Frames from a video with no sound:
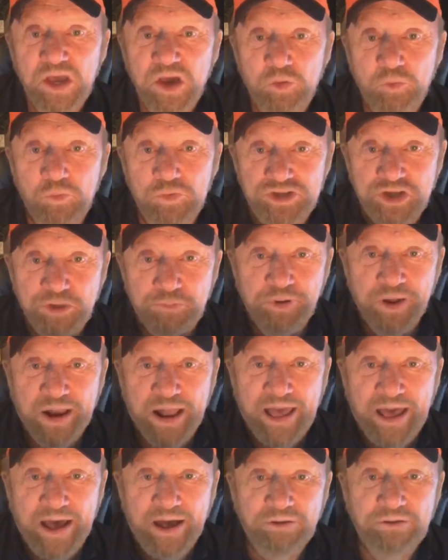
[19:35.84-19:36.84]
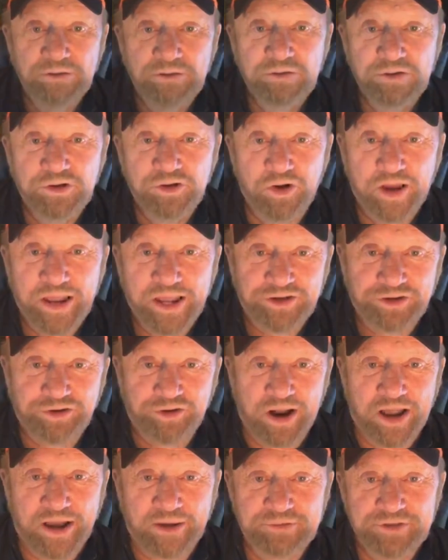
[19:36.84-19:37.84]
Was to put out cricket
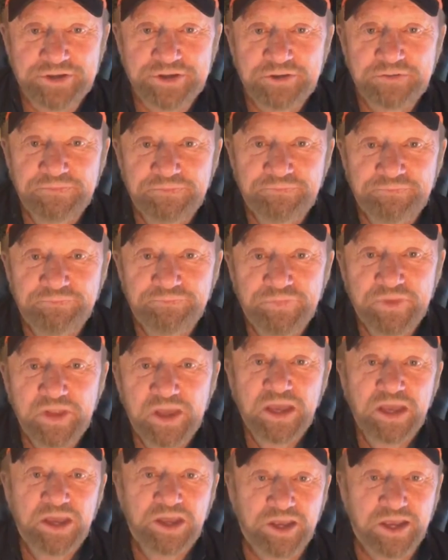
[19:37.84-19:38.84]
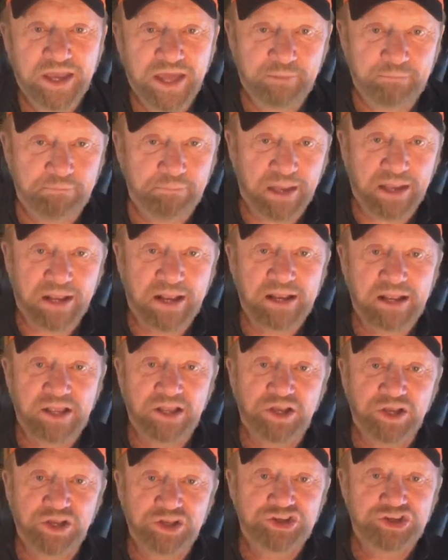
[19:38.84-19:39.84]
traps. You get a big
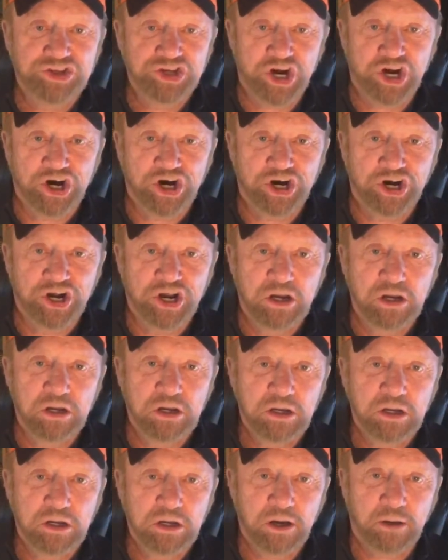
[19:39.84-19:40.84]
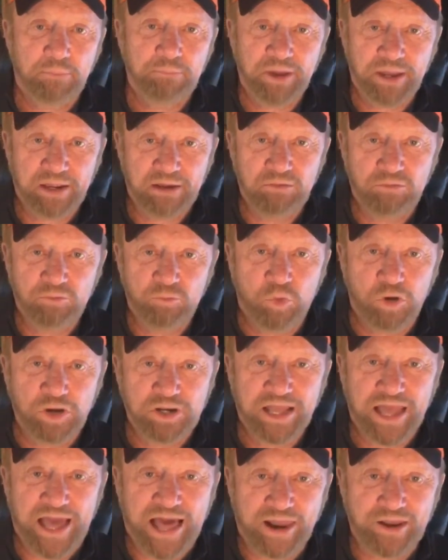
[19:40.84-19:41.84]
jug, a big
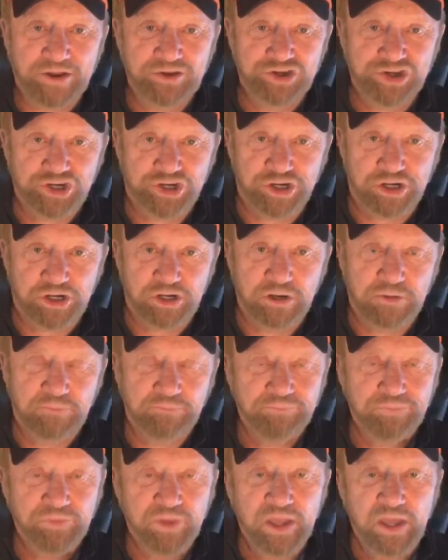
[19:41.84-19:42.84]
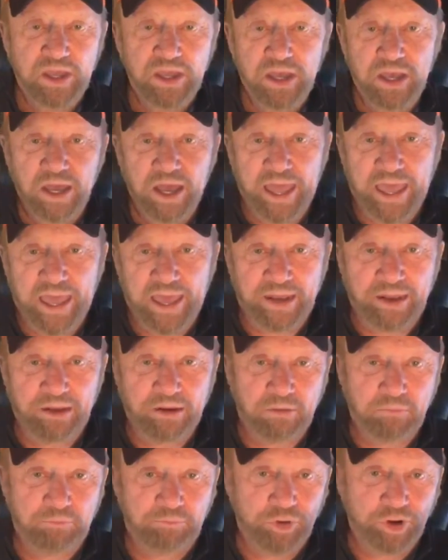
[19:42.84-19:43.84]
1-gallon jug,
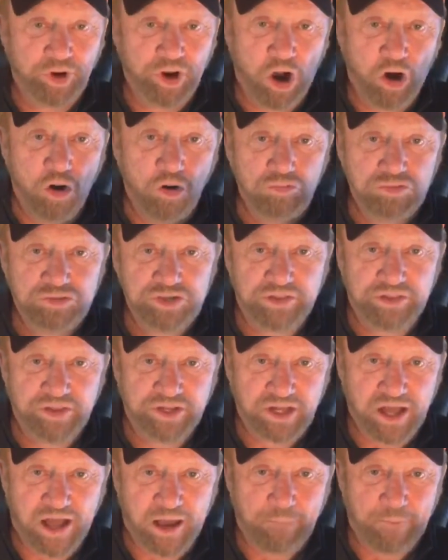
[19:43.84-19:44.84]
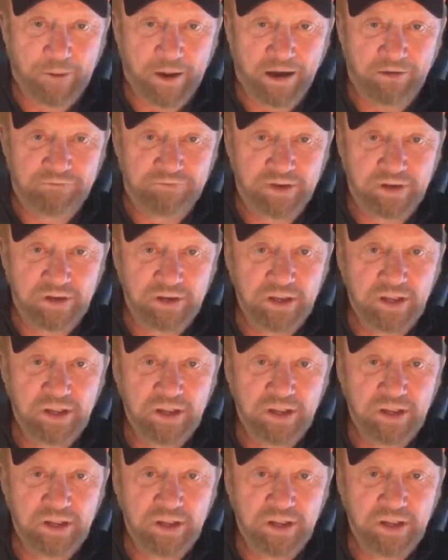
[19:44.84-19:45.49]
and put holes in the top of it,